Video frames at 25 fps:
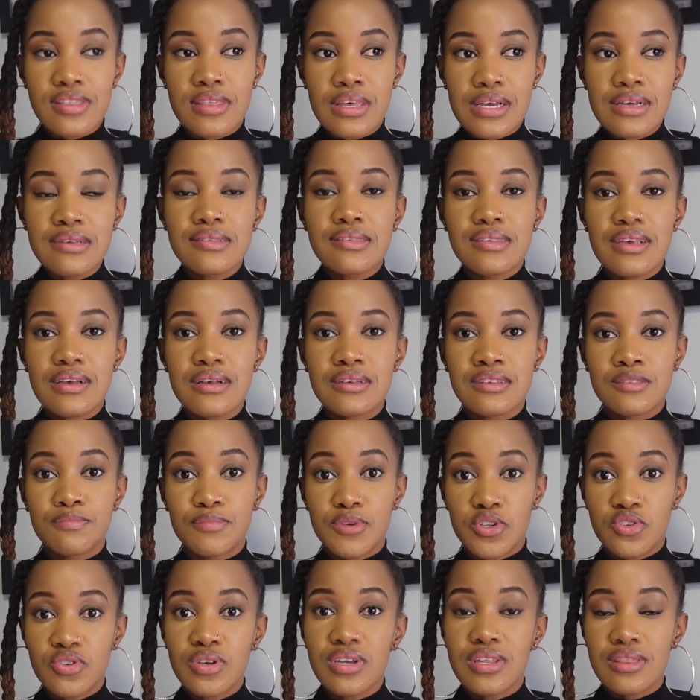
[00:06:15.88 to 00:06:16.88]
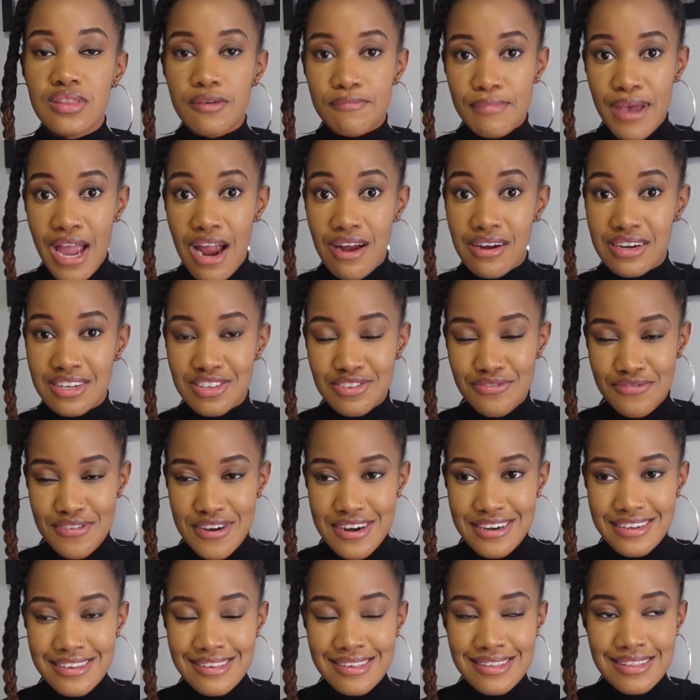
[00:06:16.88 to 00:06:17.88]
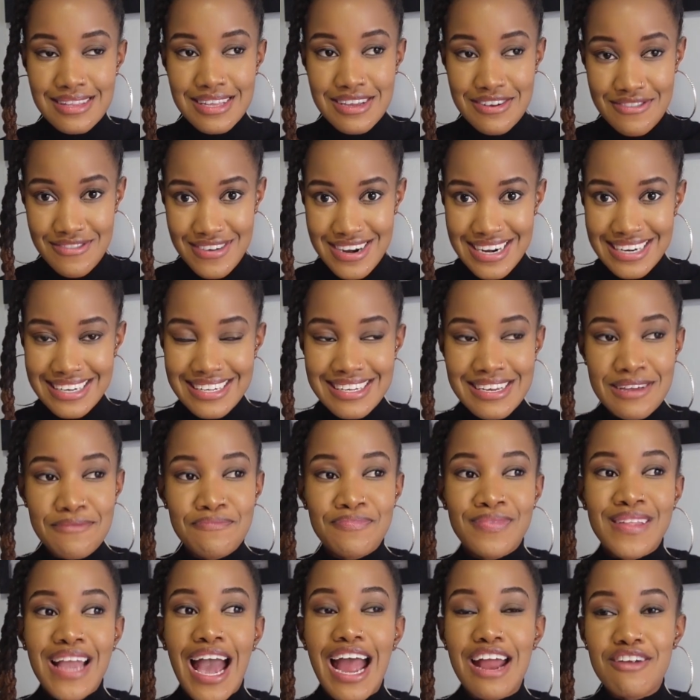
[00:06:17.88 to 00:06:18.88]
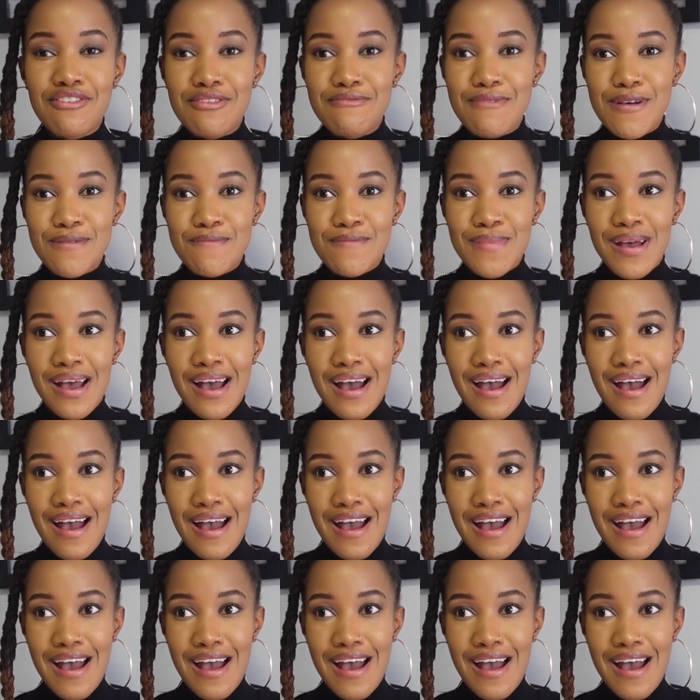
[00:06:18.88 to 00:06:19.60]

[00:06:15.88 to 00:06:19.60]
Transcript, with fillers: this is between the parents first, right? I remember